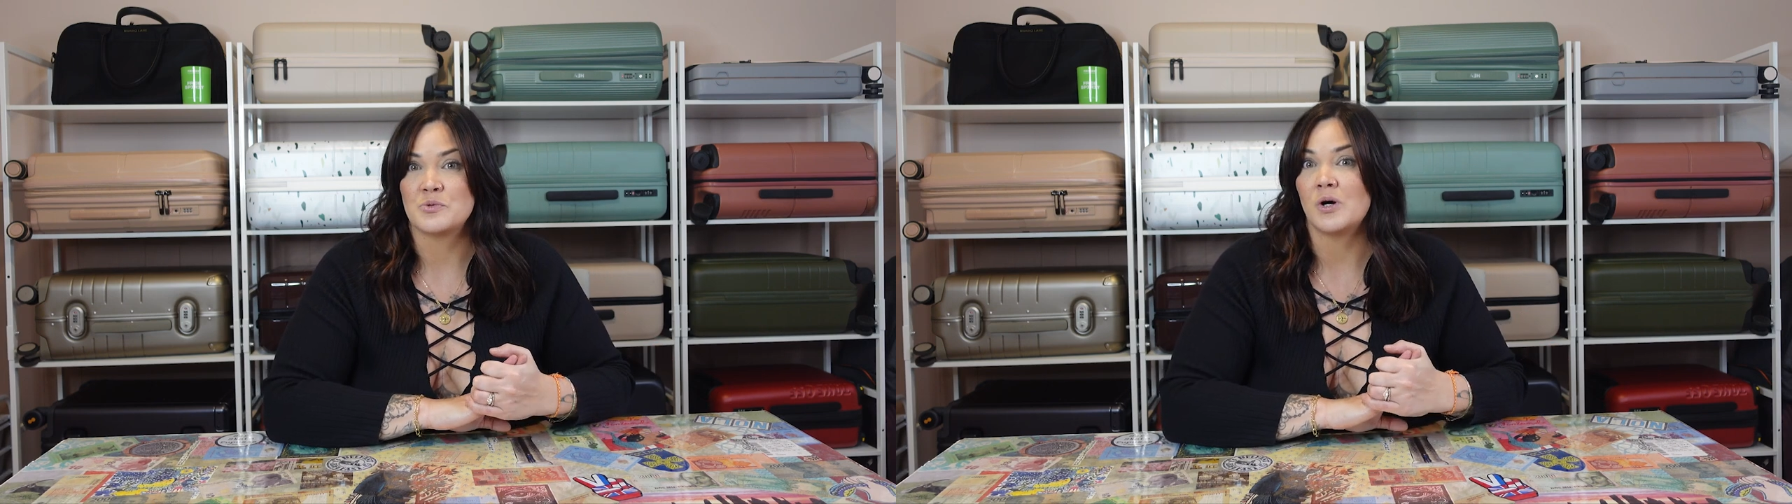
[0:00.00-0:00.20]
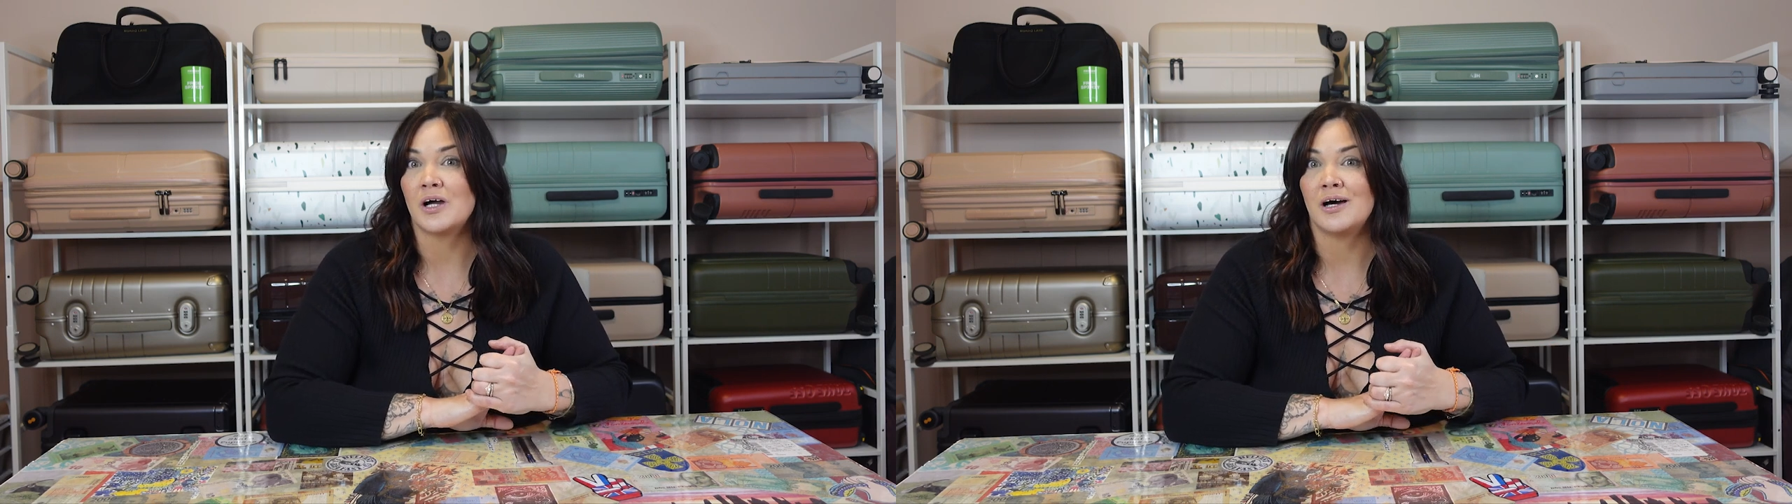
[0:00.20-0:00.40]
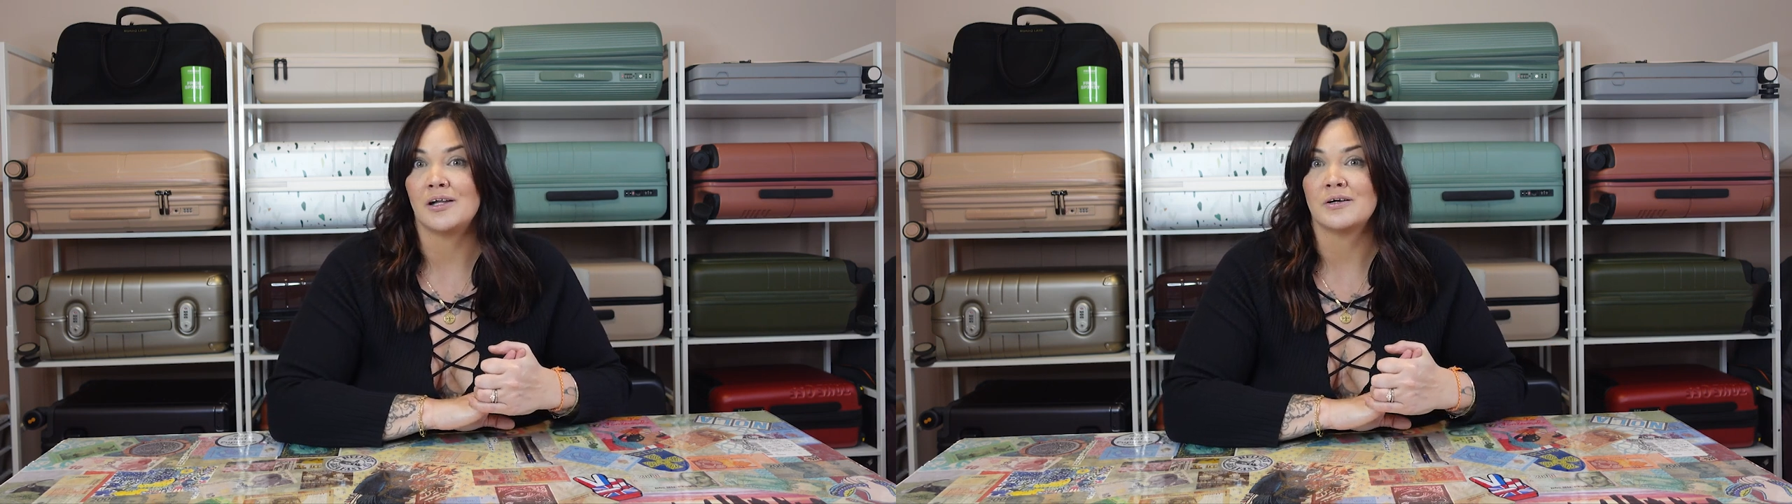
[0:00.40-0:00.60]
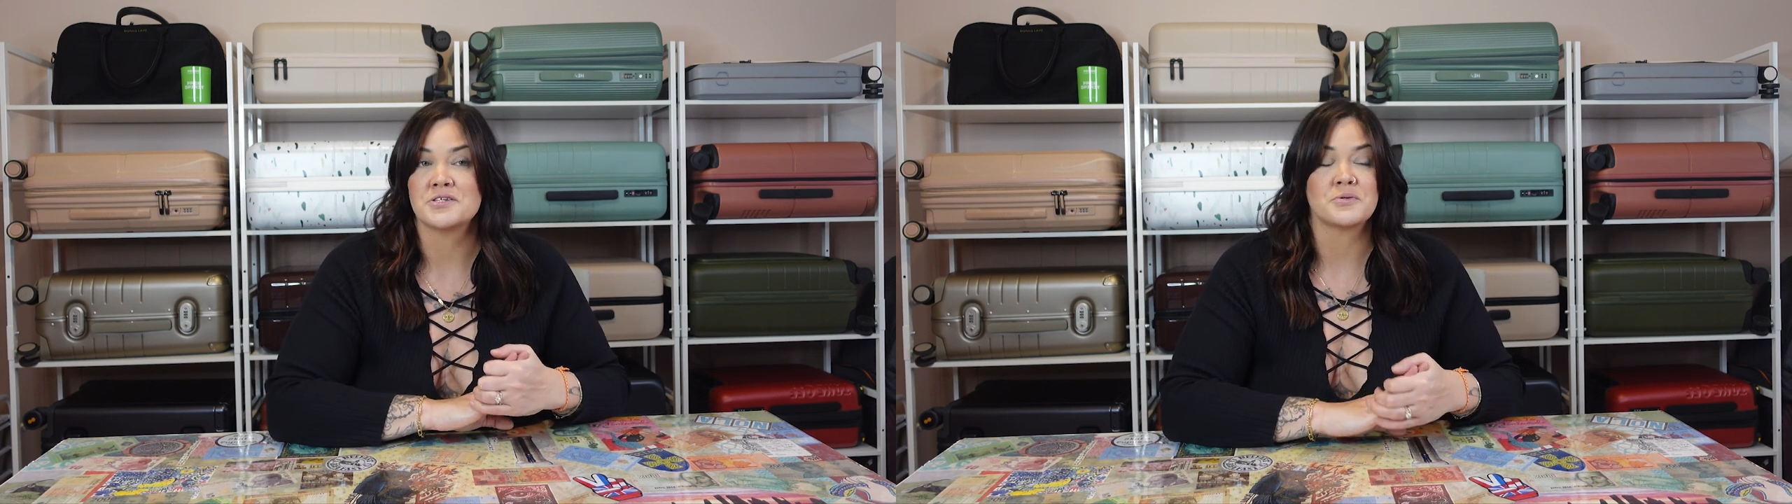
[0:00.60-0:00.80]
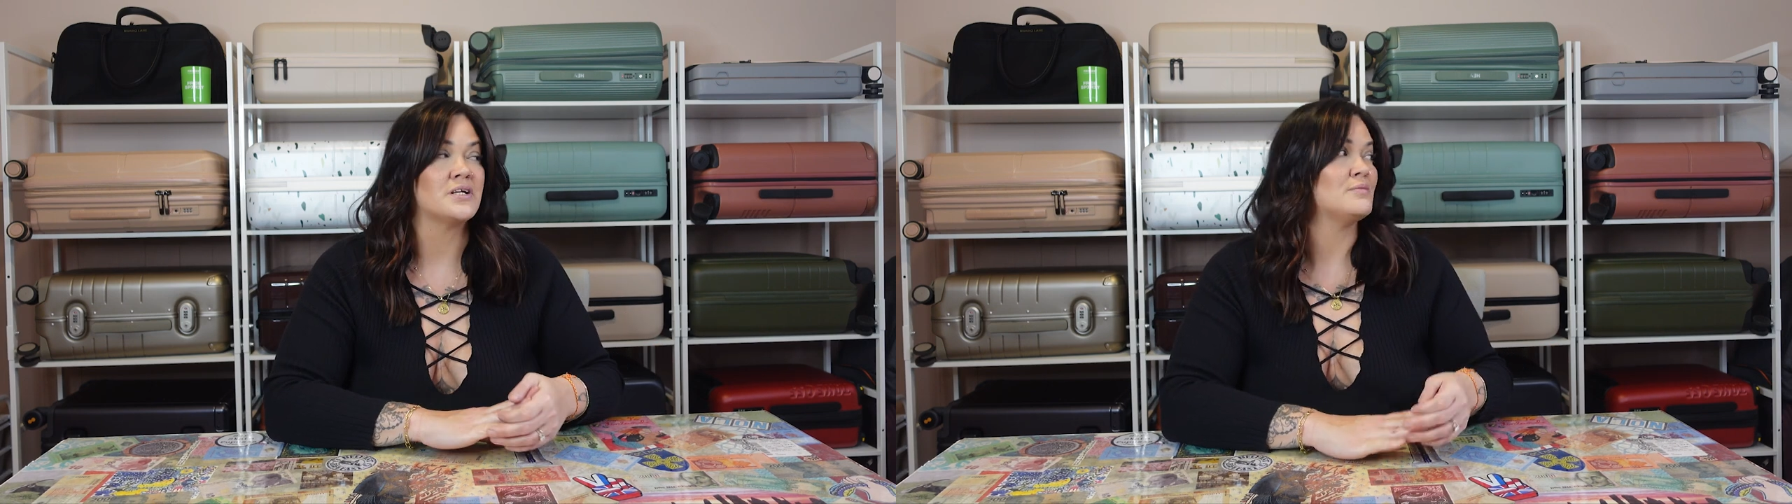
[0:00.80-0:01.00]
What color
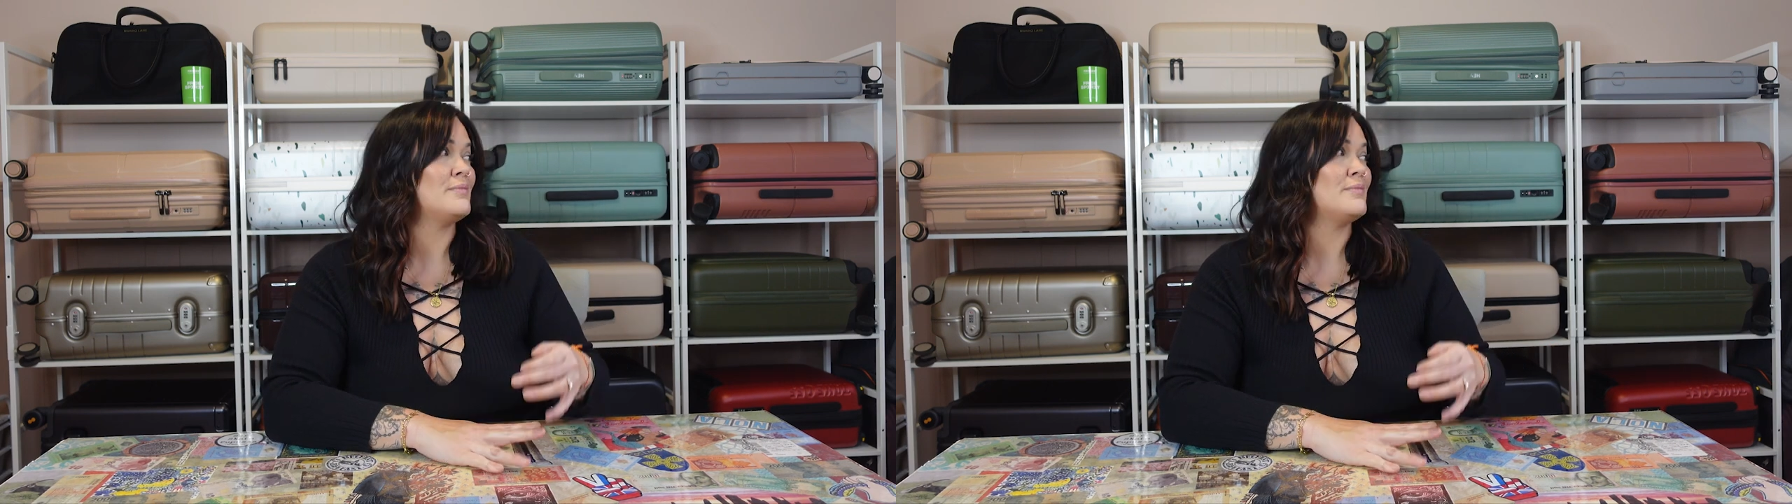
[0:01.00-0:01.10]
is going to